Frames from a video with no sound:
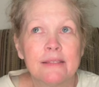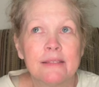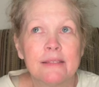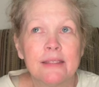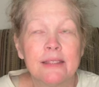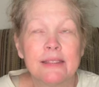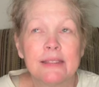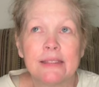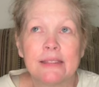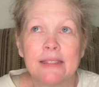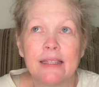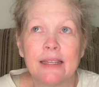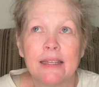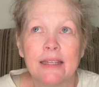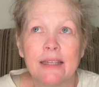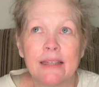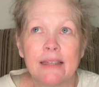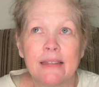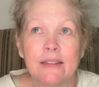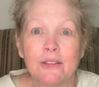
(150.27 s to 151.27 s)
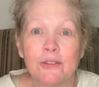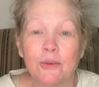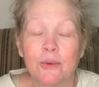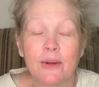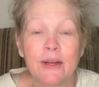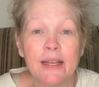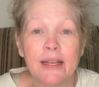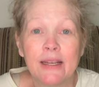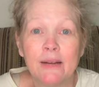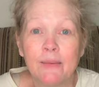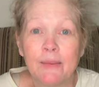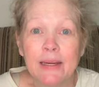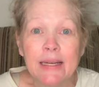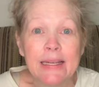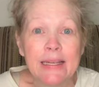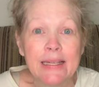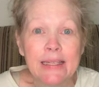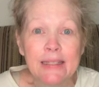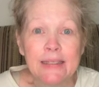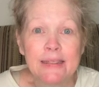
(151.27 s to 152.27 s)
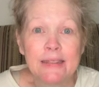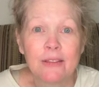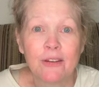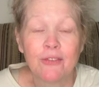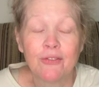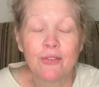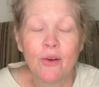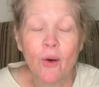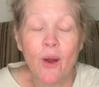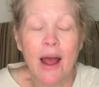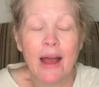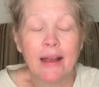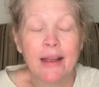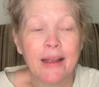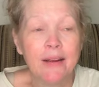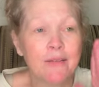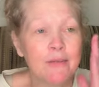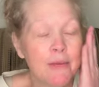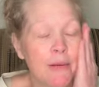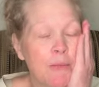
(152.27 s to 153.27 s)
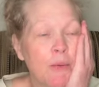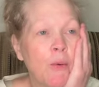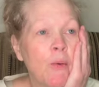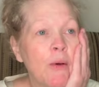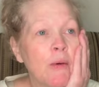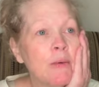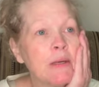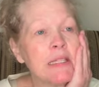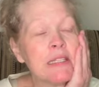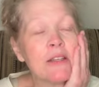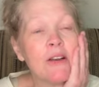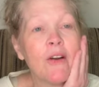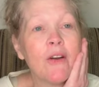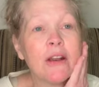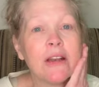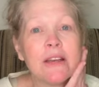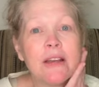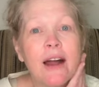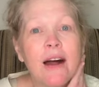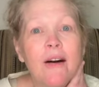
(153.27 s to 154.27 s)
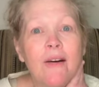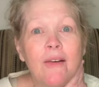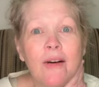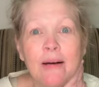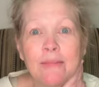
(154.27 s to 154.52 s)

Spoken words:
3 weeks or 4, I can't remember when we started, y'all.